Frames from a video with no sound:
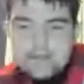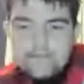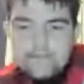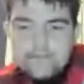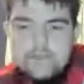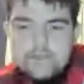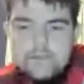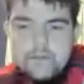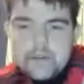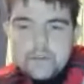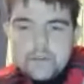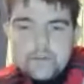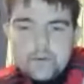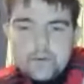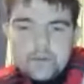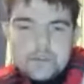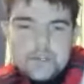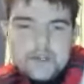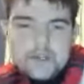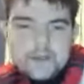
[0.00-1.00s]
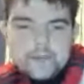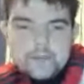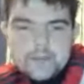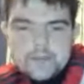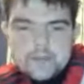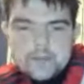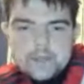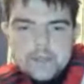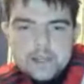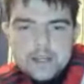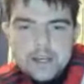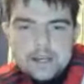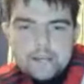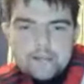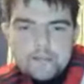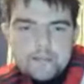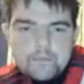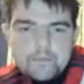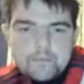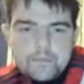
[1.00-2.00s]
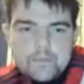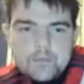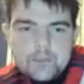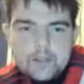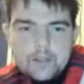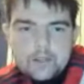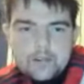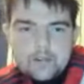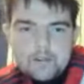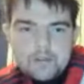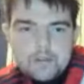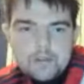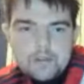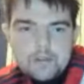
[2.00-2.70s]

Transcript: was there any positives in the game for you?